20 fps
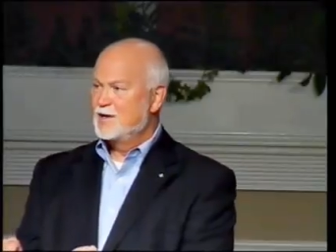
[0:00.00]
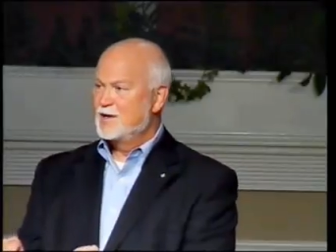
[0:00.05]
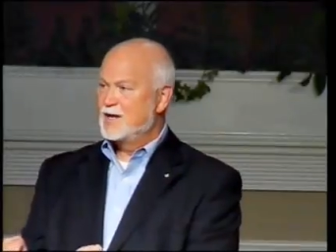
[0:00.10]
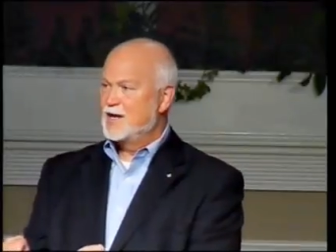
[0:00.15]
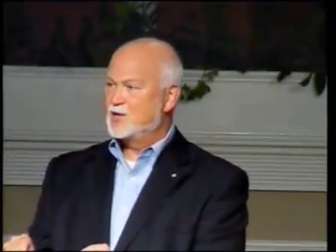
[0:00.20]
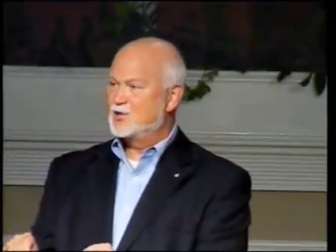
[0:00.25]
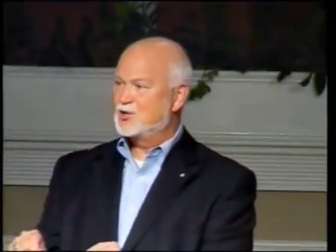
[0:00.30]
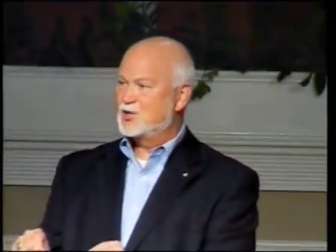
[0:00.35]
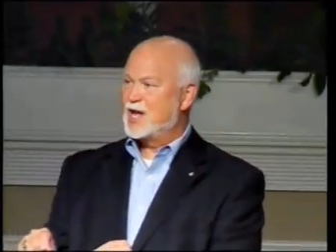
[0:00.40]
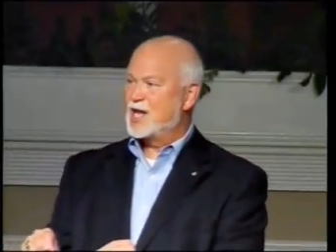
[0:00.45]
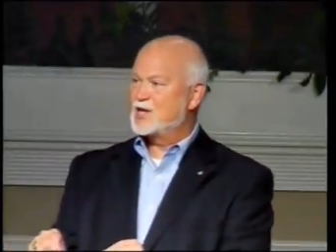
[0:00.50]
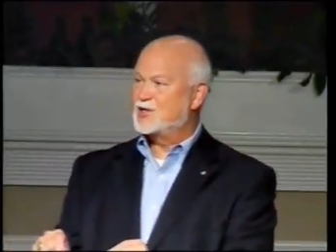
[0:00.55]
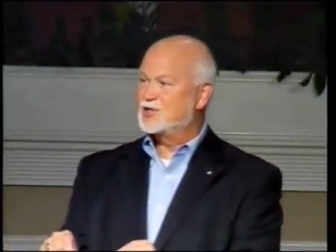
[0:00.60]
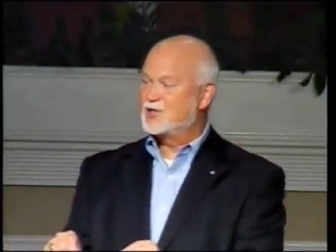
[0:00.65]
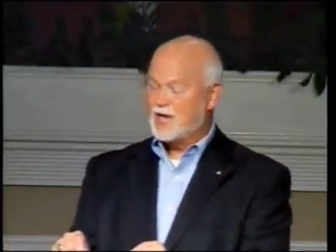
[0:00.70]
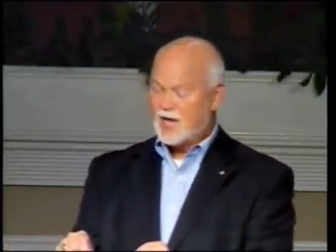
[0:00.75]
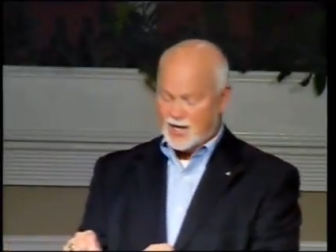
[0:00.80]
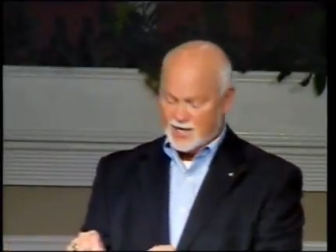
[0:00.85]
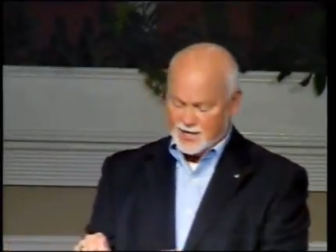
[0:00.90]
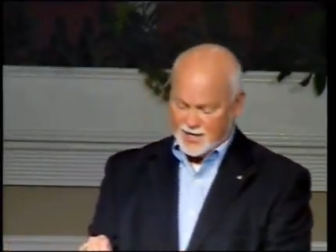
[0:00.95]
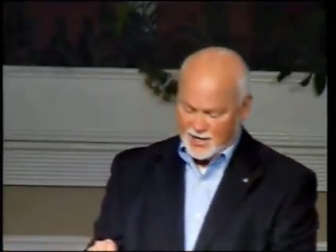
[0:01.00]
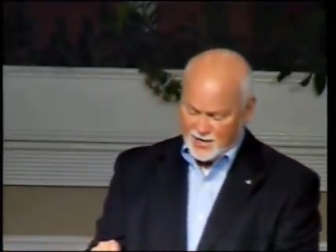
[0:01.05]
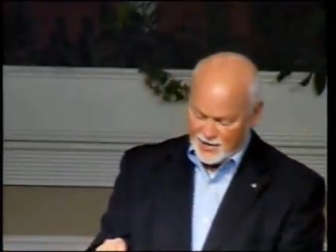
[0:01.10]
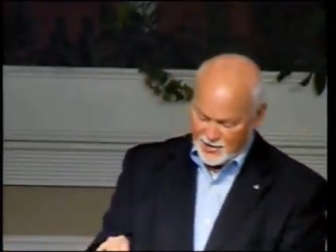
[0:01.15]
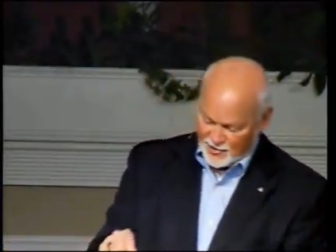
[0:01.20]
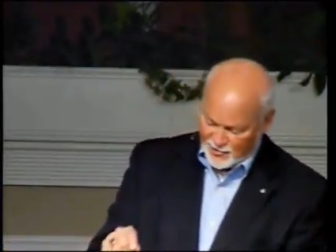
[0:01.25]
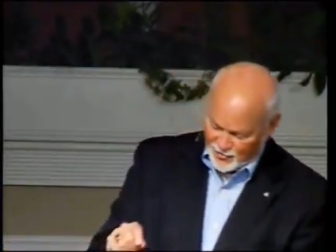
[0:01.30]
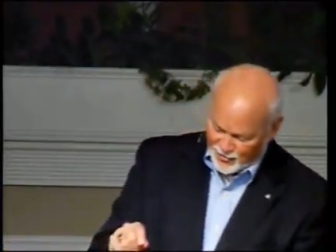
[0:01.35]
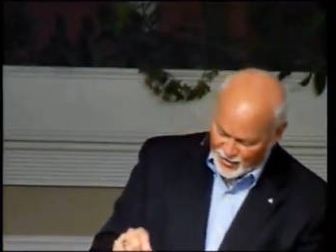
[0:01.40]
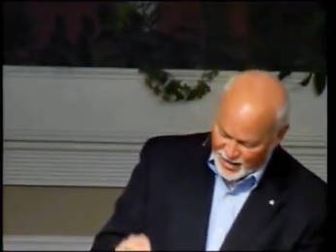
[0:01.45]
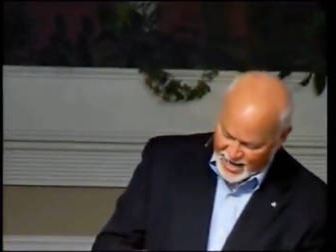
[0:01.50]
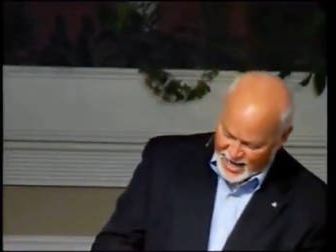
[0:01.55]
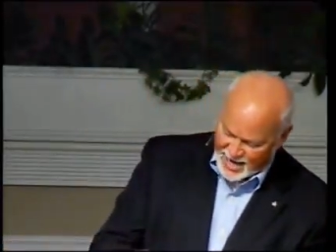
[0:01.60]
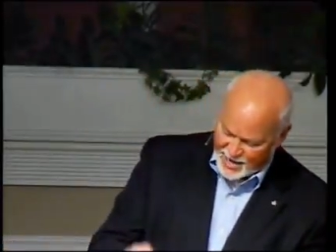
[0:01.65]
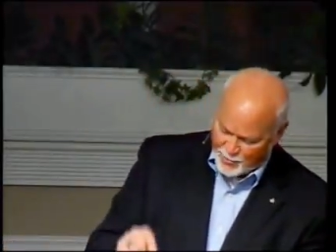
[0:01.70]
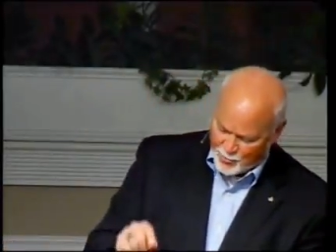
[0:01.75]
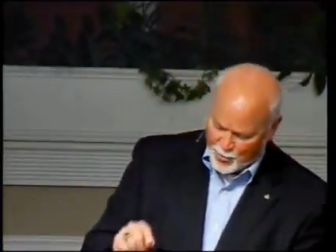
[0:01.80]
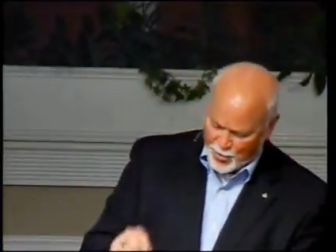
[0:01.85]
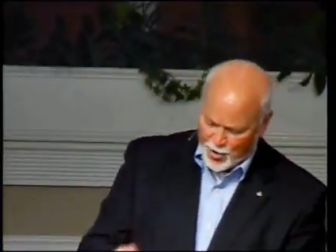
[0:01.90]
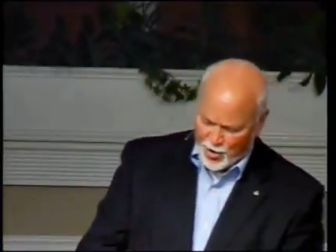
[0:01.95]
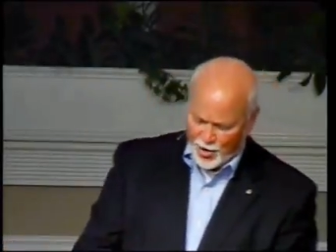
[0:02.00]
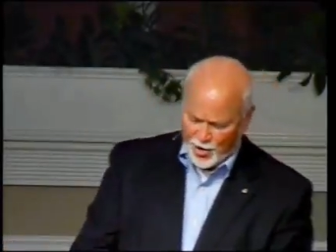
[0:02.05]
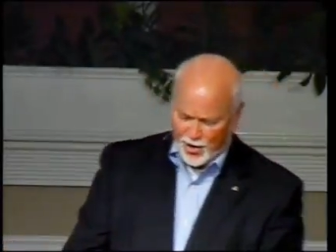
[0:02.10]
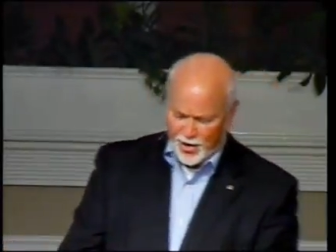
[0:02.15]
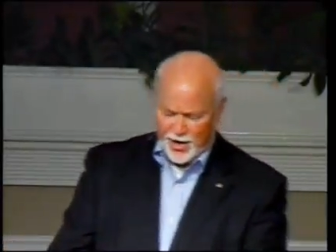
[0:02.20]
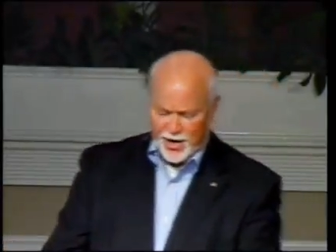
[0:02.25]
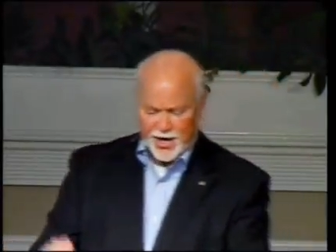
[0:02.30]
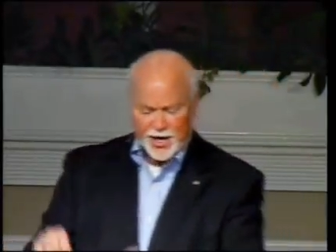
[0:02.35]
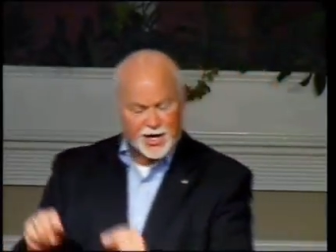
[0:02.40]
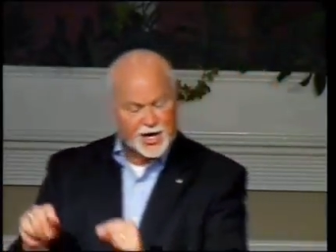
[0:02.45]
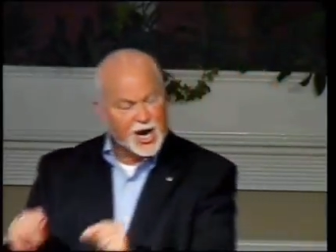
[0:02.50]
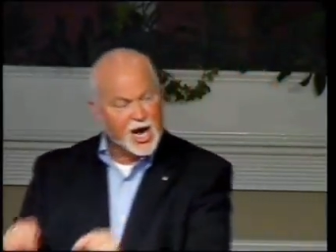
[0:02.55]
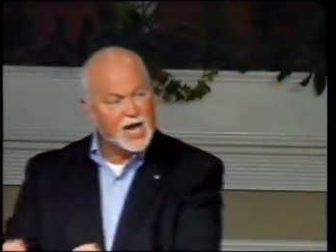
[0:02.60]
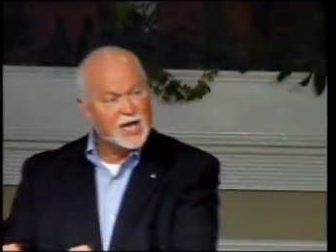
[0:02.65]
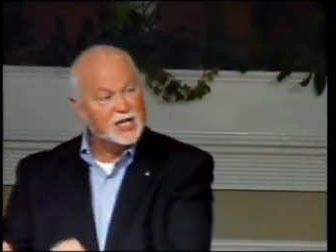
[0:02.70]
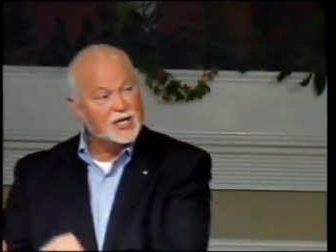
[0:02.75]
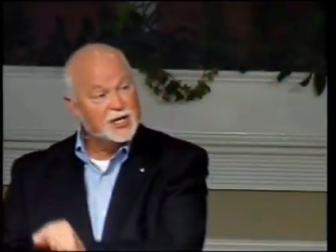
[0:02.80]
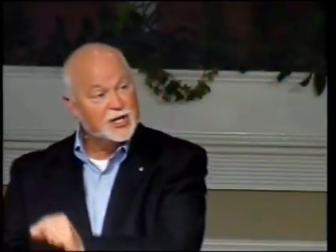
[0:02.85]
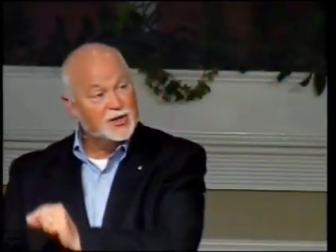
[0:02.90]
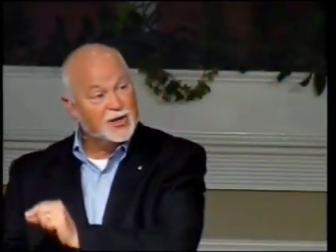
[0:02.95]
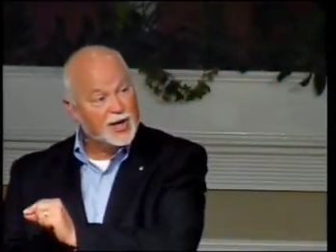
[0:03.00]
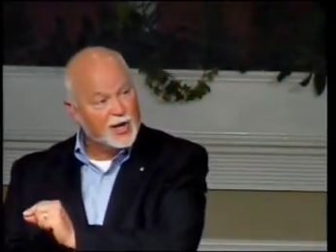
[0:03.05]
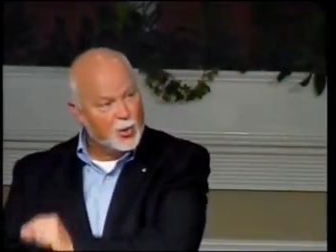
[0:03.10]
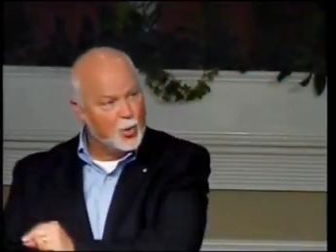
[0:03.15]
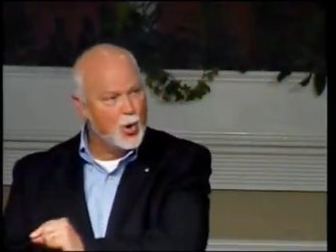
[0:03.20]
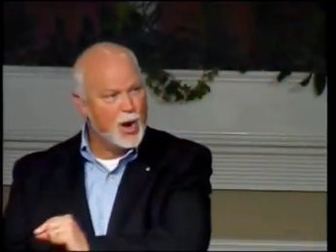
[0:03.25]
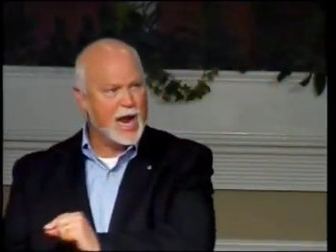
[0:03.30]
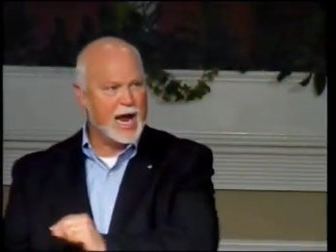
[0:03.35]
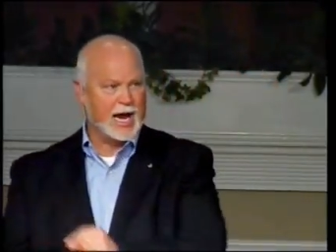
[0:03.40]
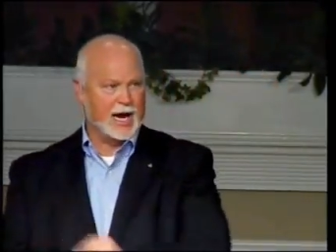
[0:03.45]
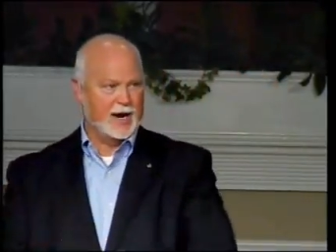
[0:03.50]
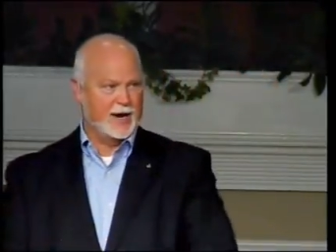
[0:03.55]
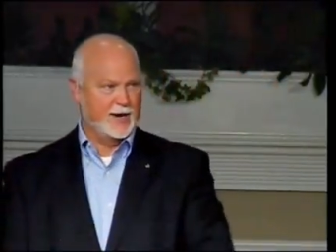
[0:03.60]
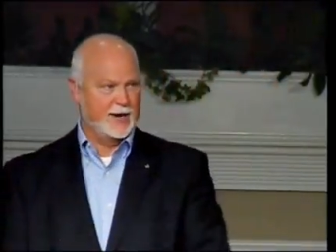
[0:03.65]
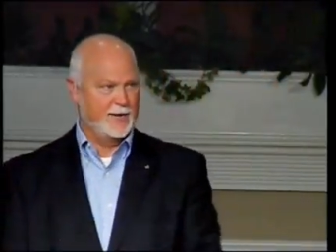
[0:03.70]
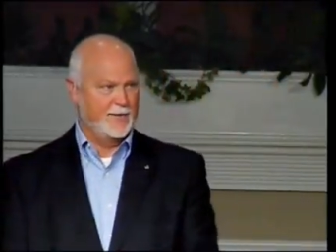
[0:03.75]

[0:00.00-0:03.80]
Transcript: It says that they were cut to the quick.